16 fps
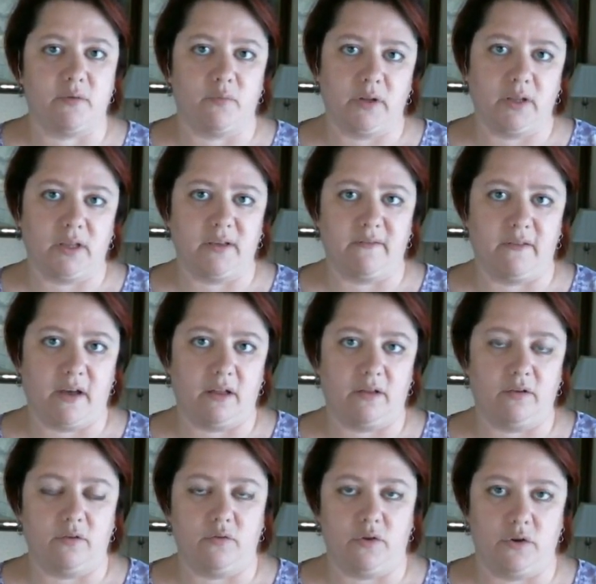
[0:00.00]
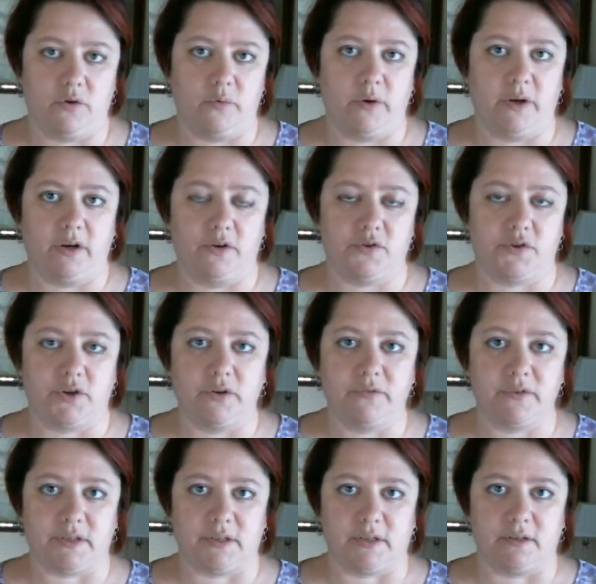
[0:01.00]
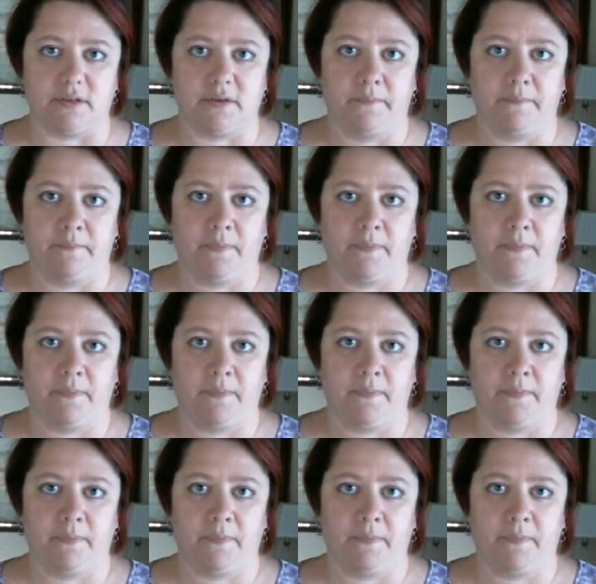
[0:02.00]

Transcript: really value you and your services,